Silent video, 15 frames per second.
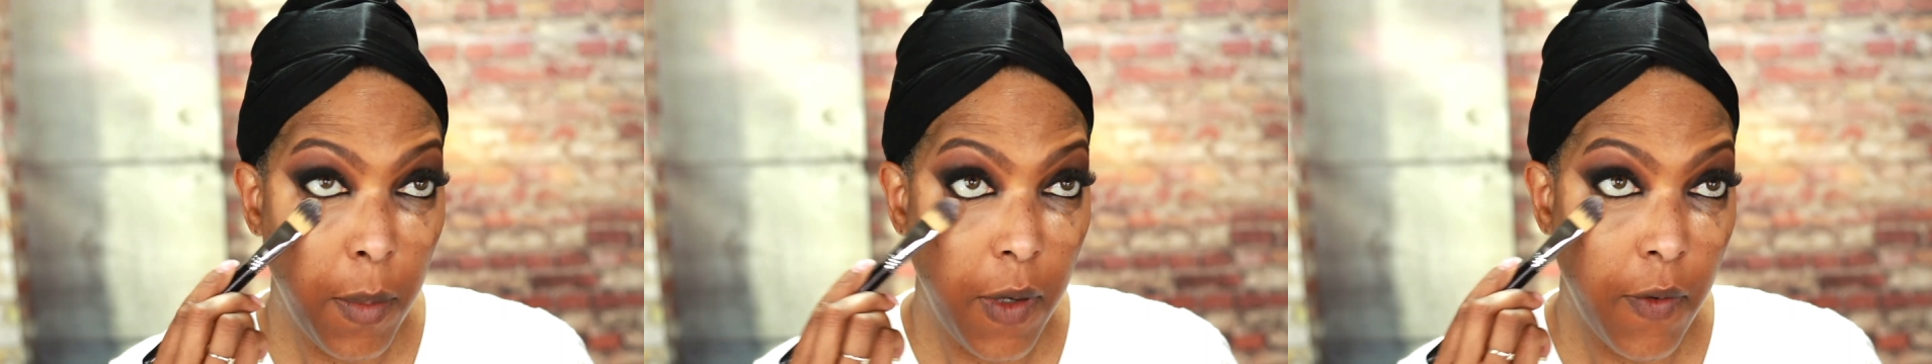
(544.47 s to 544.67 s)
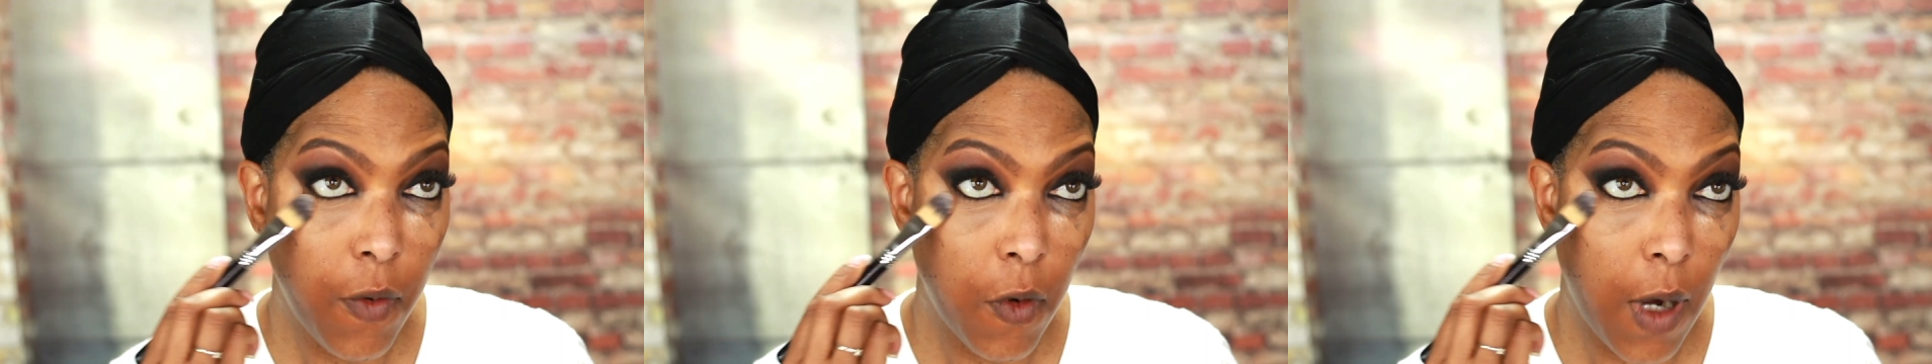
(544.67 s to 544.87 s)

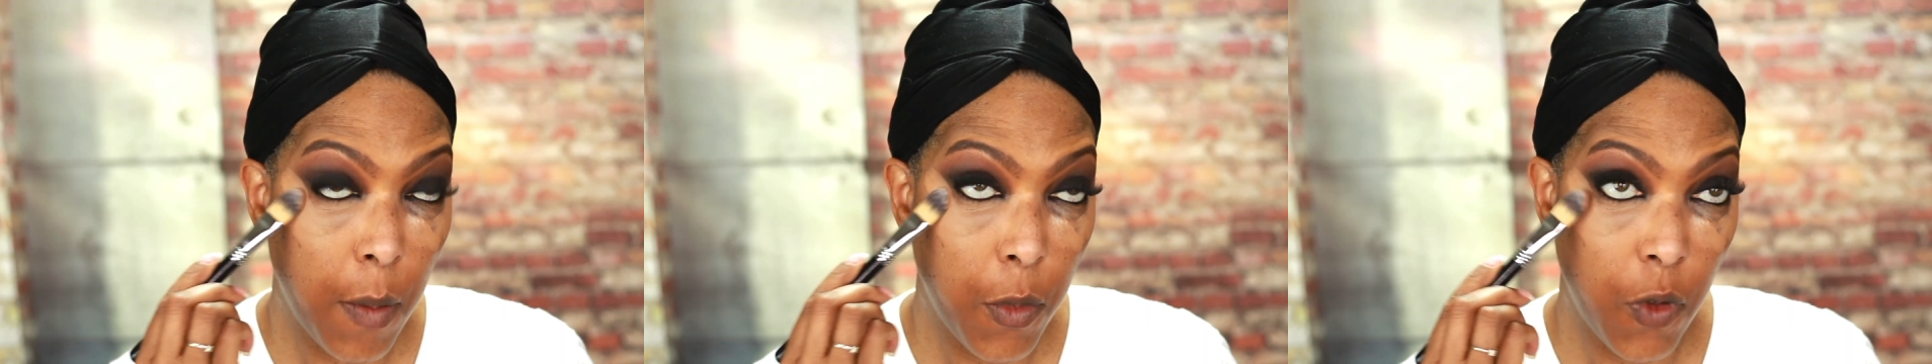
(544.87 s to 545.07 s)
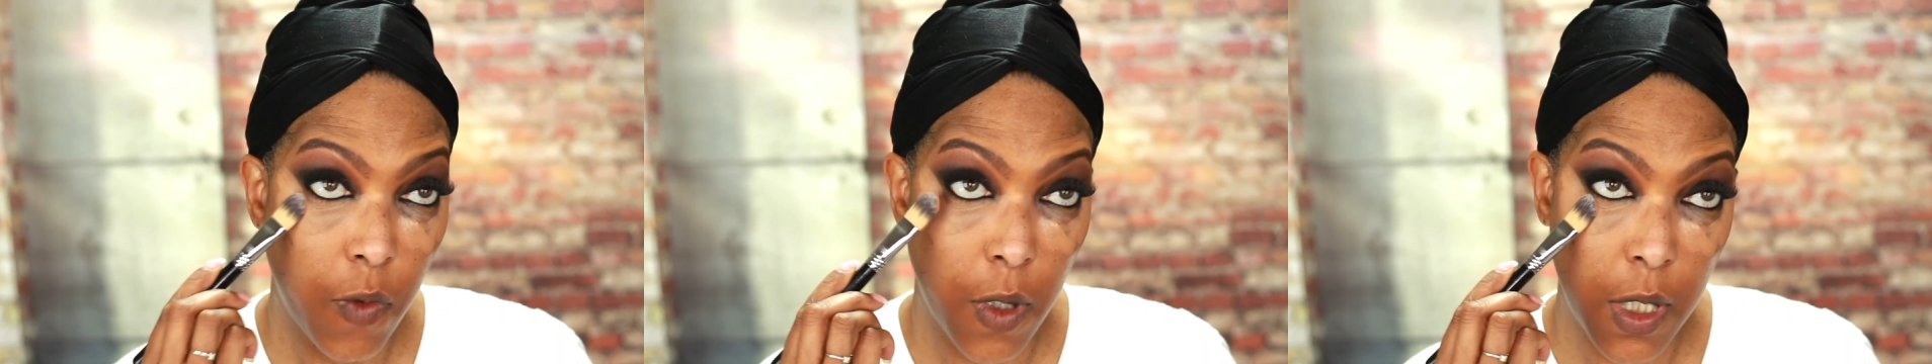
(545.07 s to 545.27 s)
before I
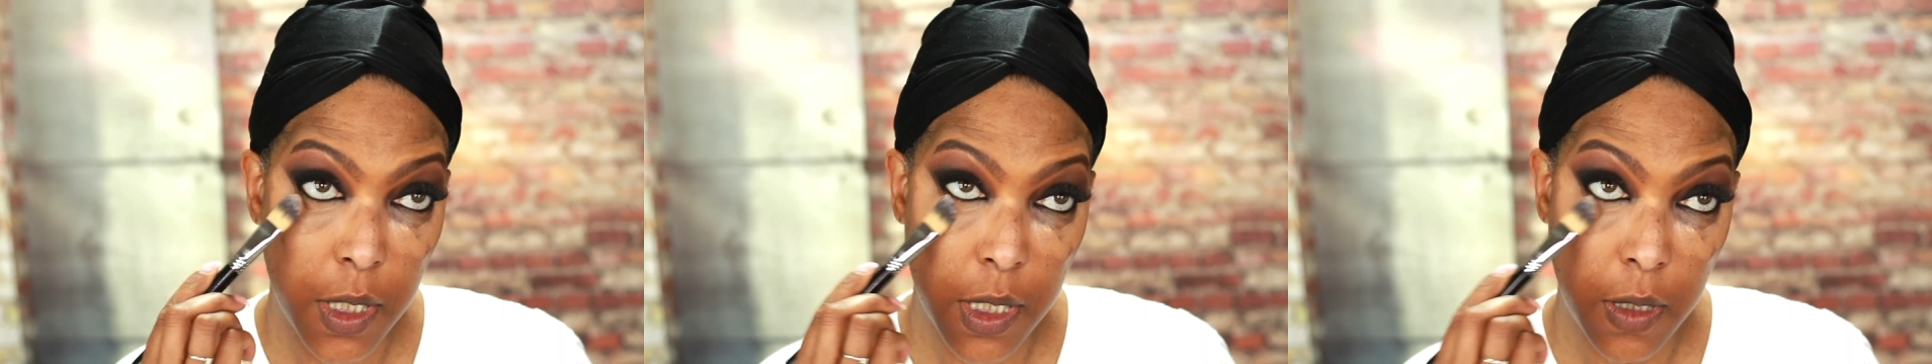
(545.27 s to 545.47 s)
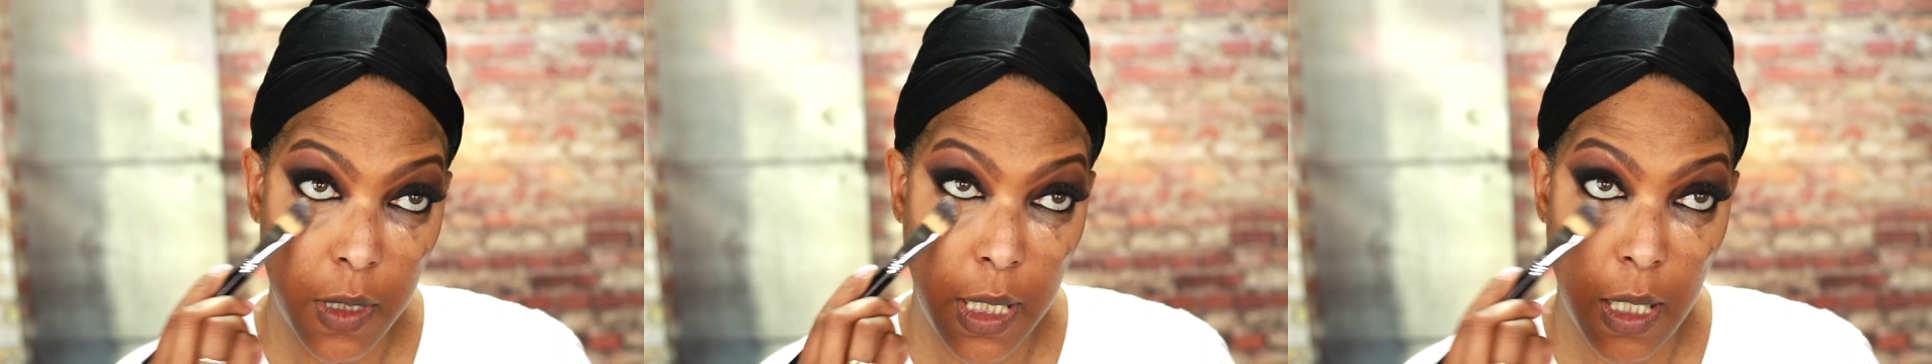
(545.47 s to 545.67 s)
move on
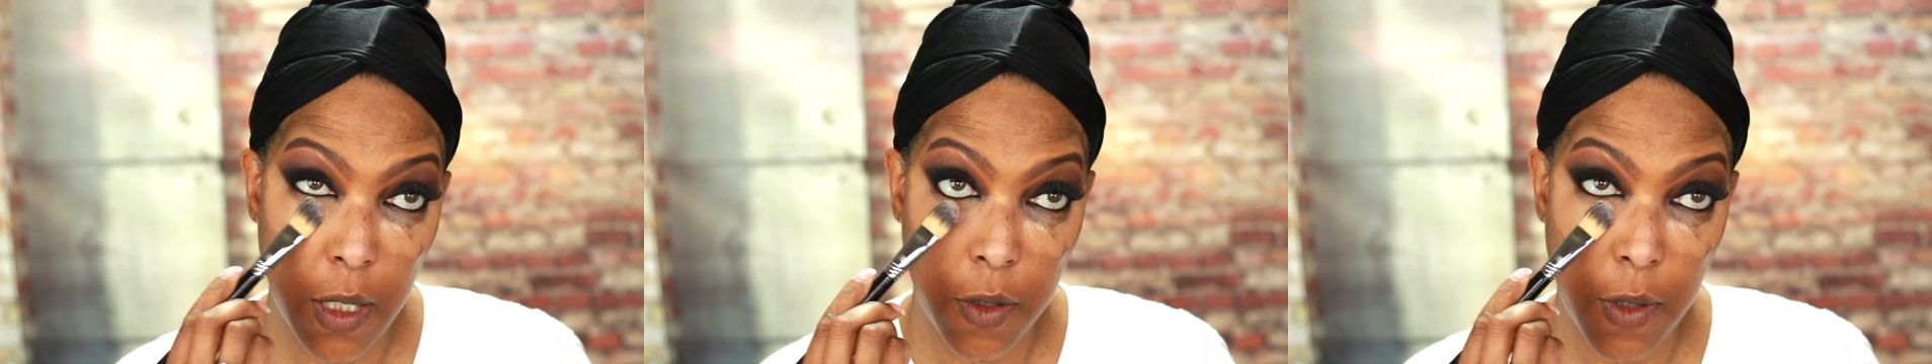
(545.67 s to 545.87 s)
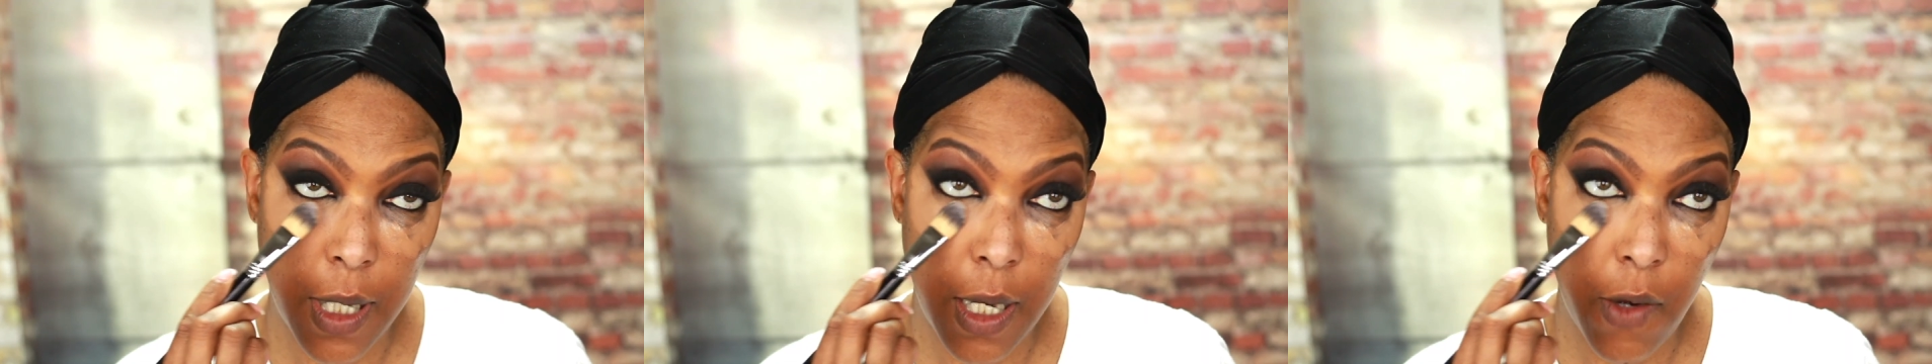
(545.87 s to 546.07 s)
to the
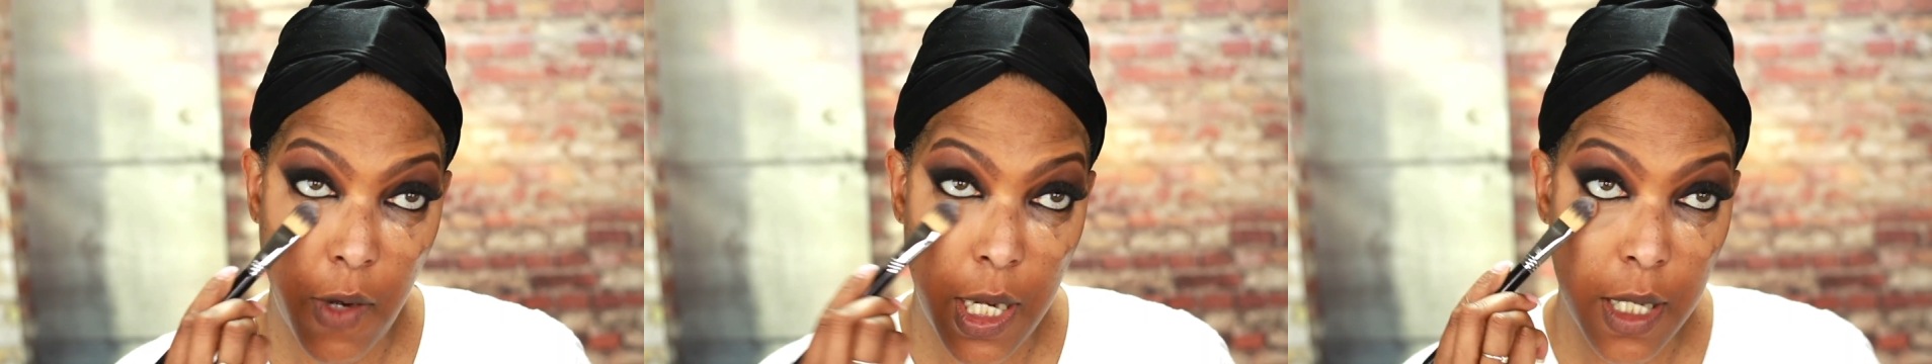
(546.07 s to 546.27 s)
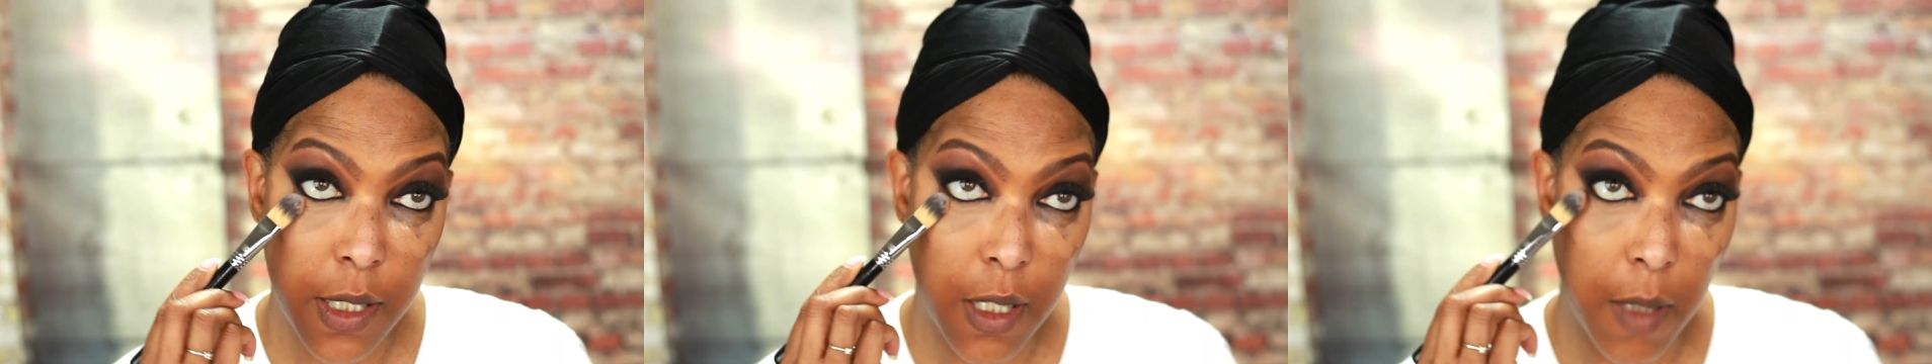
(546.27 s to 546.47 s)
other
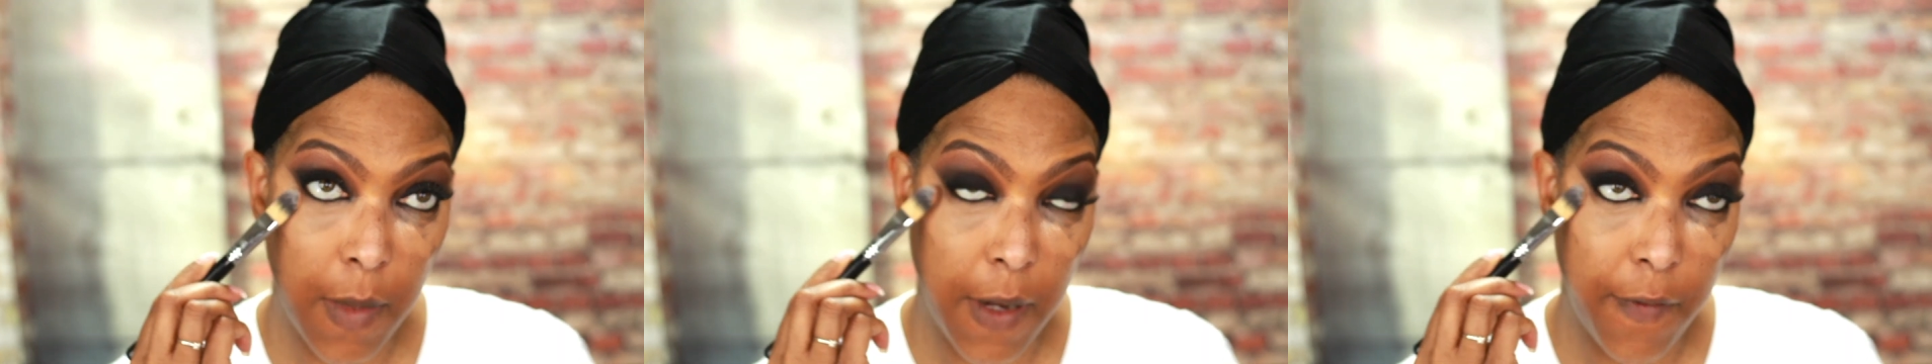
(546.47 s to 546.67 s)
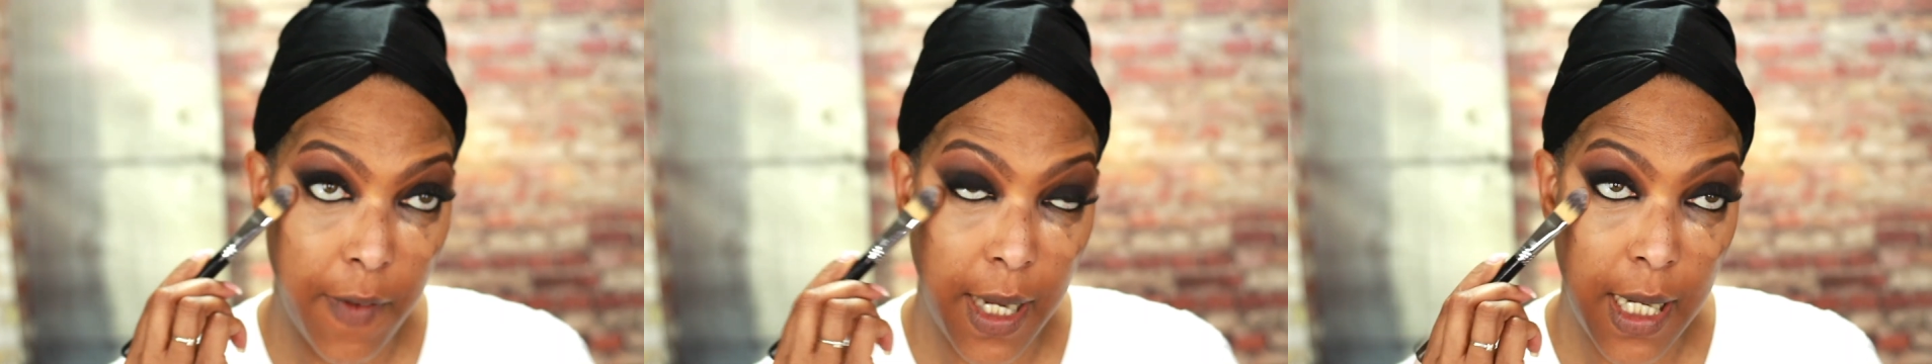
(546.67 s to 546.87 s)
areas on
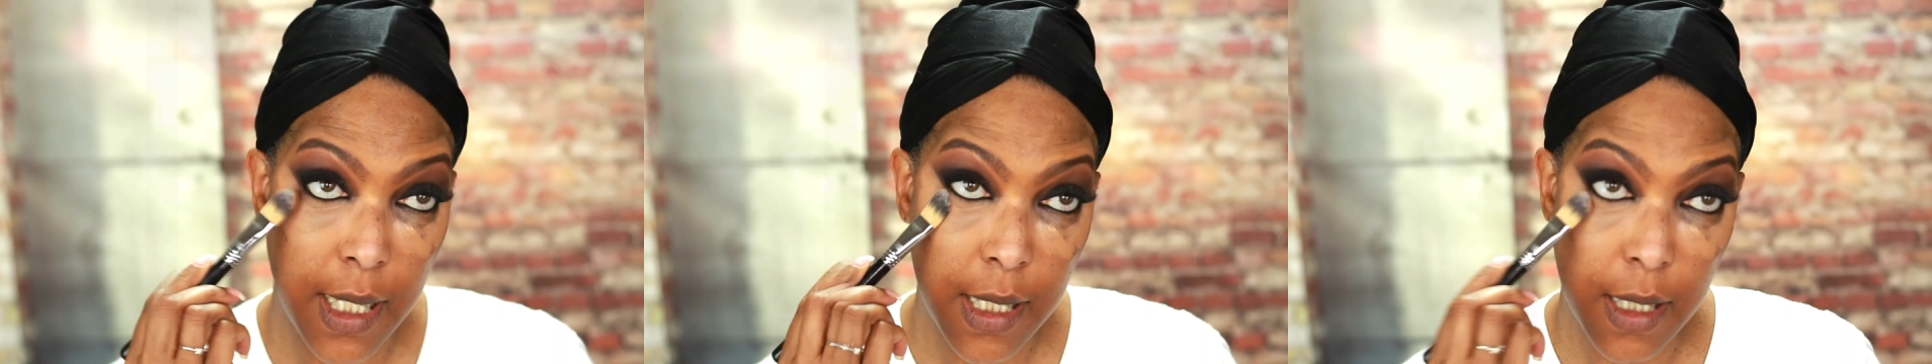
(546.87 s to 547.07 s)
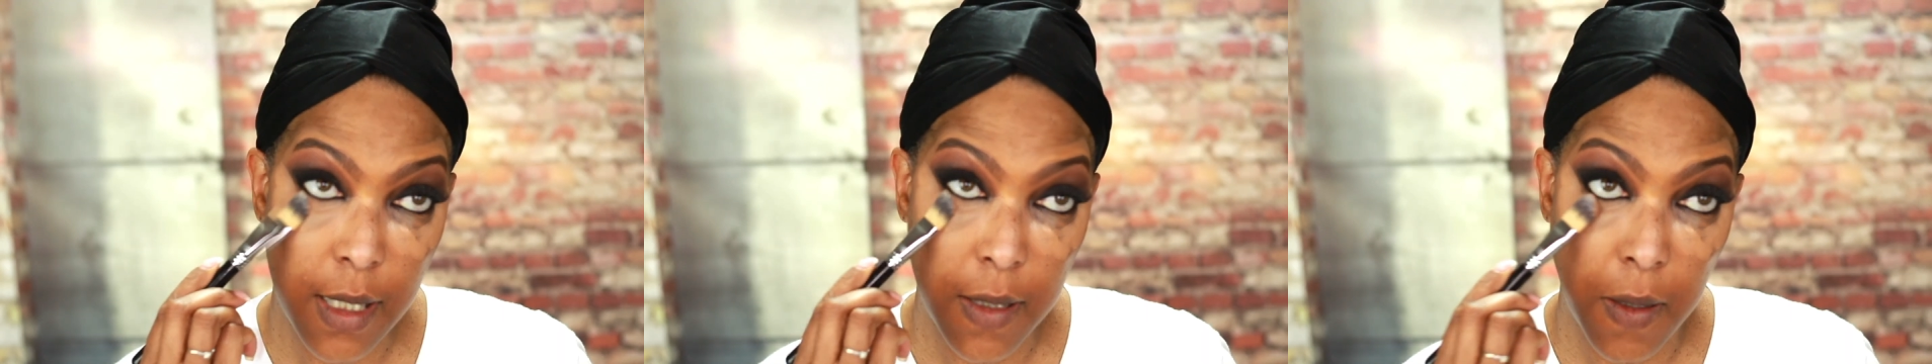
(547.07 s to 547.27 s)
my
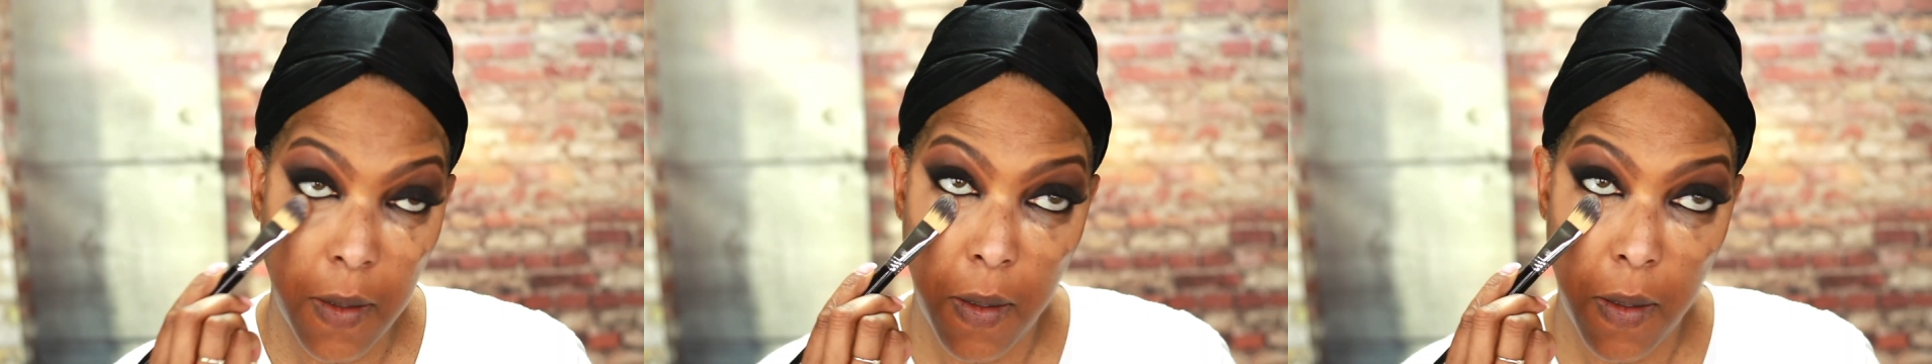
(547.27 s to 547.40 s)
face.